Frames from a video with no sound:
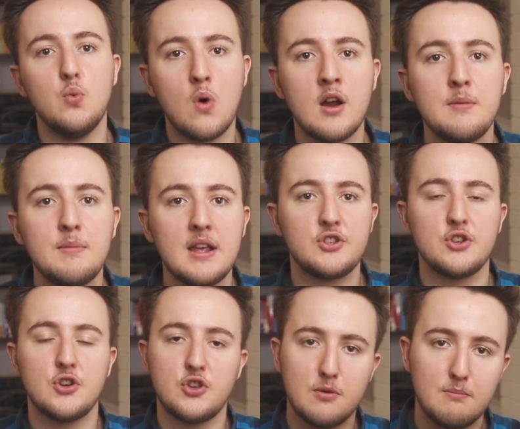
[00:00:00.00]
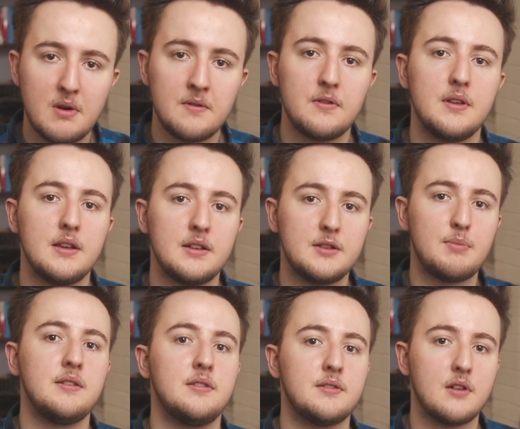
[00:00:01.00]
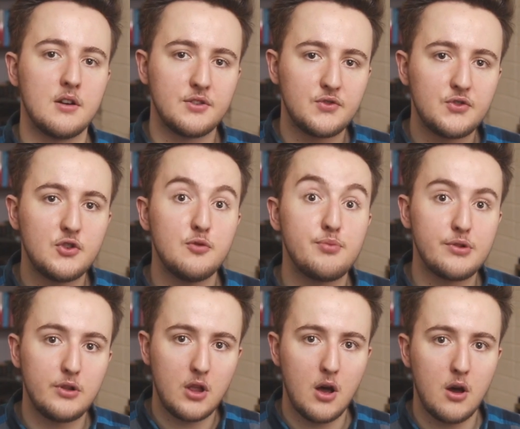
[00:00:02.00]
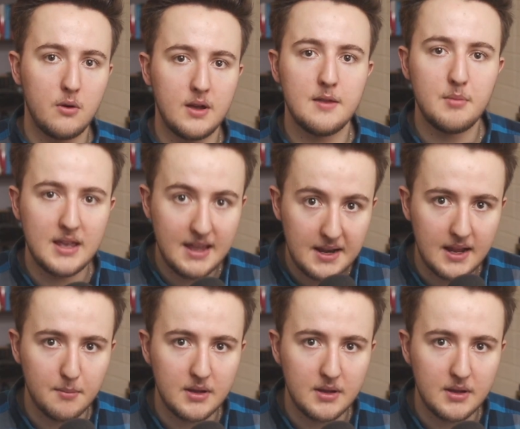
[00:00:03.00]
want to make sure your monthly expenses are super low in the beginning,